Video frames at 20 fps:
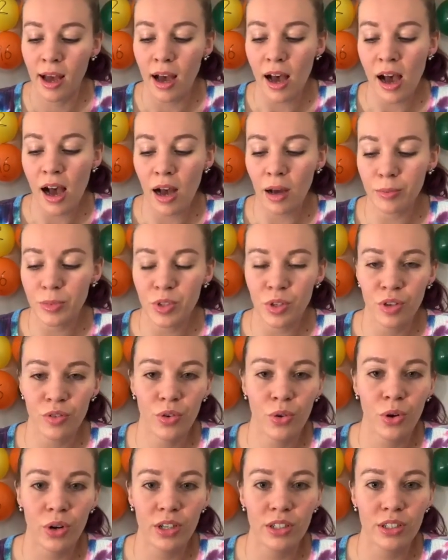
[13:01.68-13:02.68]
So
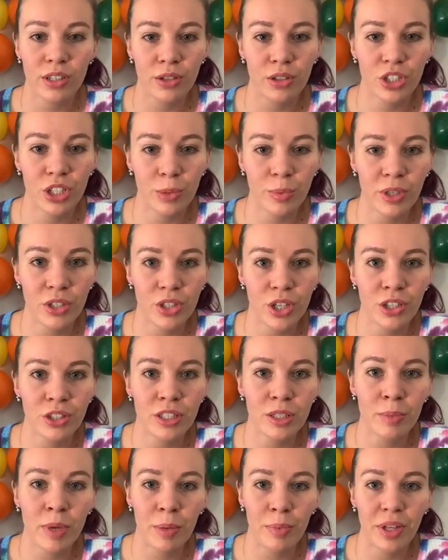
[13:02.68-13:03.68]
of course the shipping
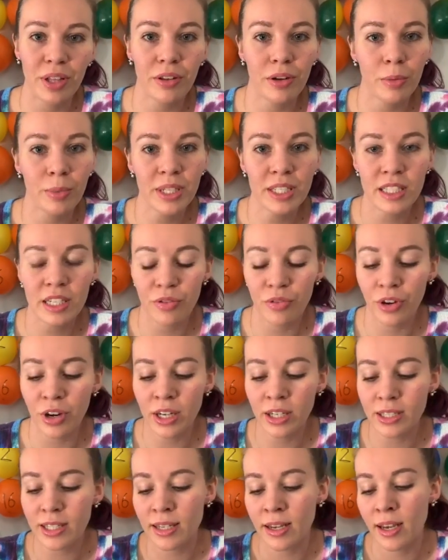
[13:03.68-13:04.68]
charges might be a little bit
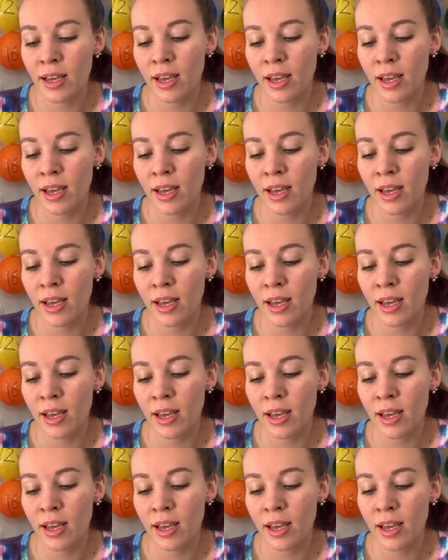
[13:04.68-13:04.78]
different,